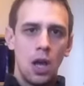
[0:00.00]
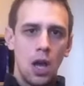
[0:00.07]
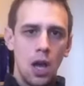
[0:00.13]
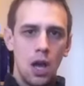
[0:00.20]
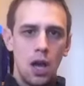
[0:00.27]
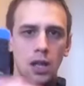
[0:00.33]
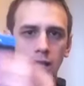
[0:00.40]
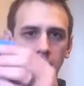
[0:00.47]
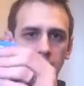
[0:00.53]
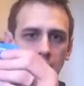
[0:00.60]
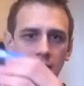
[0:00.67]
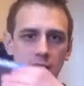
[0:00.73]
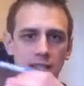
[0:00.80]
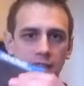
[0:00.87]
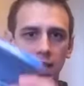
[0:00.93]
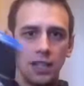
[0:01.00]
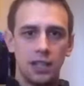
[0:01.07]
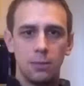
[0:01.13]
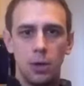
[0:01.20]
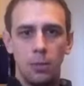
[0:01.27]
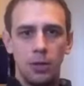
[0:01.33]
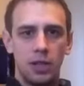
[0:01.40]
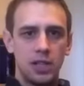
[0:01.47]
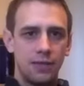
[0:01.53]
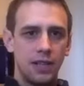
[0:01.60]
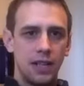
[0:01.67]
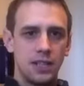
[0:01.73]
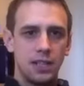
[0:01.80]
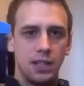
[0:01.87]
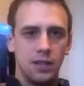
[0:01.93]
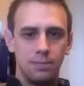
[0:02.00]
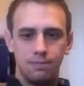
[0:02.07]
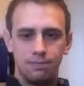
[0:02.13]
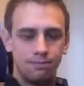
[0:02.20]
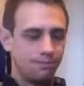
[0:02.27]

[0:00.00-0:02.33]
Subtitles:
This is still sealed at the moment because I've yet to.